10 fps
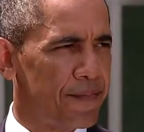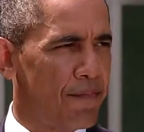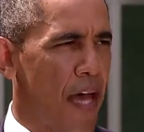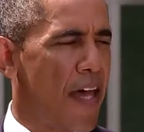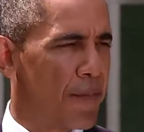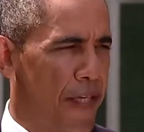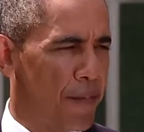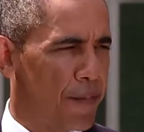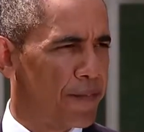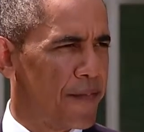by the
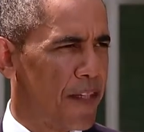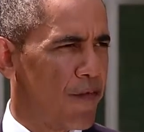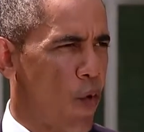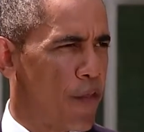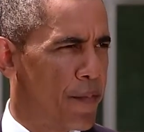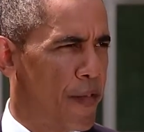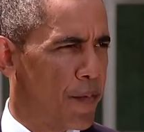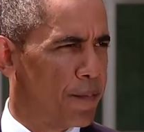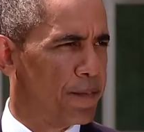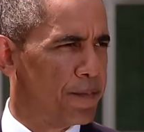people, and for the
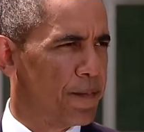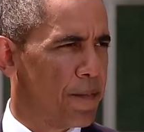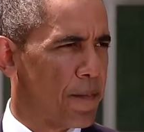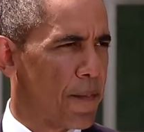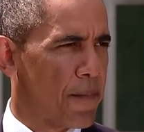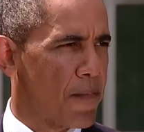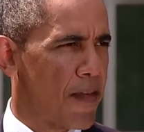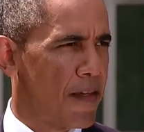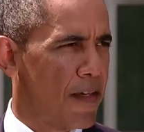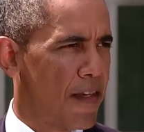people.
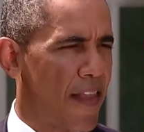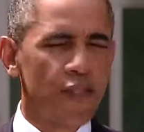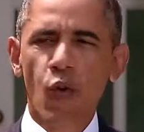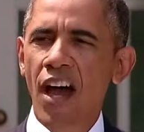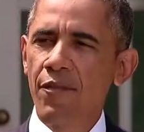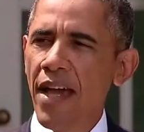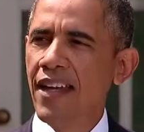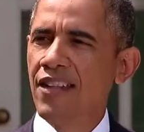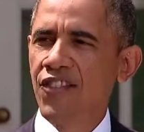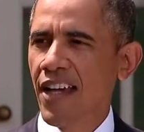And that's why I've made
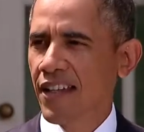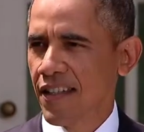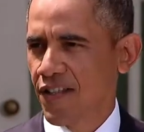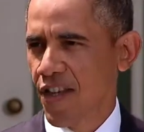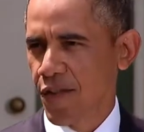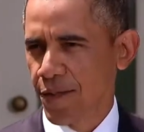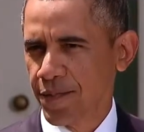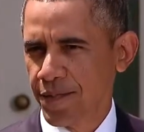a second decision.